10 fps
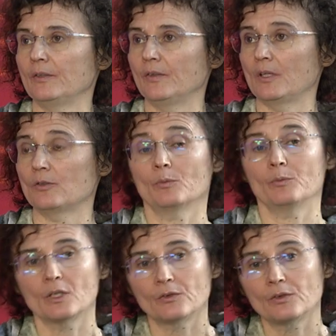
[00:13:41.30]
you can have
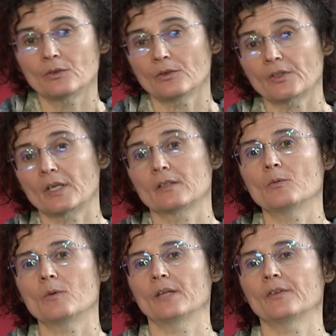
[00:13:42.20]
a
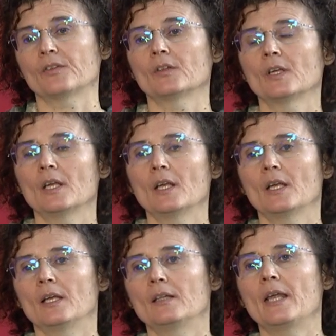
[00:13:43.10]
problem at the
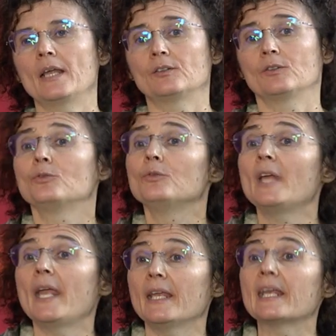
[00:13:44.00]
beginning or at the end
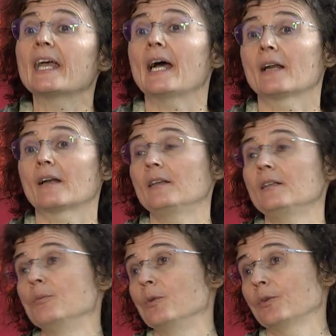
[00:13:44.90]
of the circle,
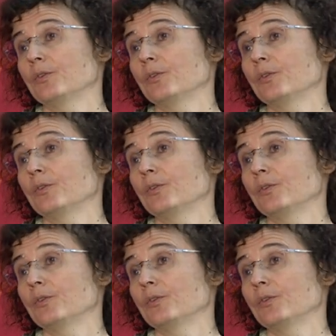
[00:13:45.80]
actually.